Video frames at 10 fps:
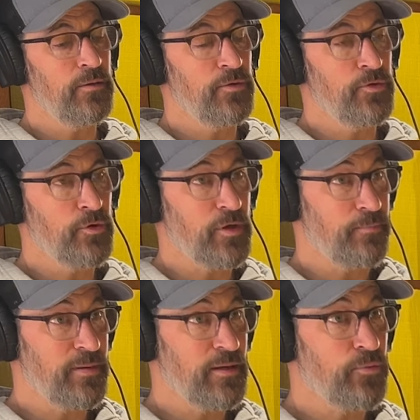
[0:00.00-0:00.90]
you can
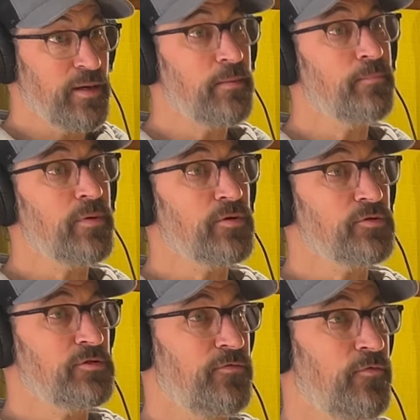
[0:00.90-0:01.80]
be
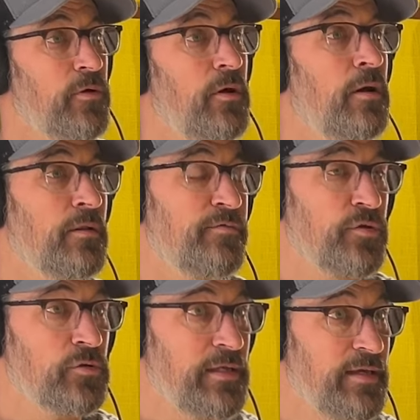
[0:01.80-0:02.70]
reimbursed for all of
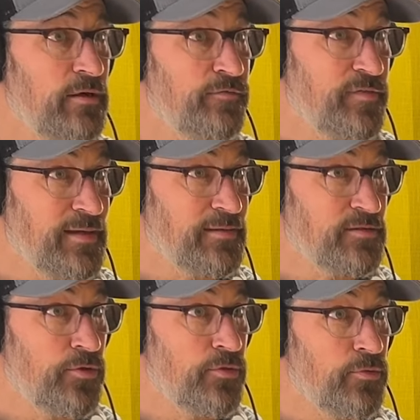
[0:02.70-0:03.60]
your legal
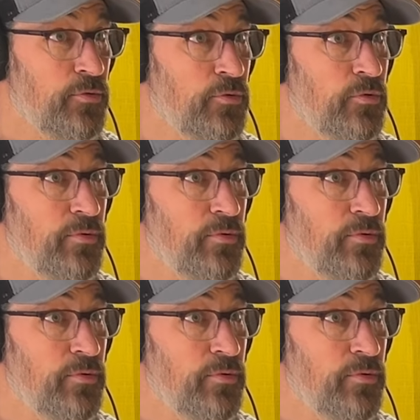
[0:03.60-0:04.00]
fees through the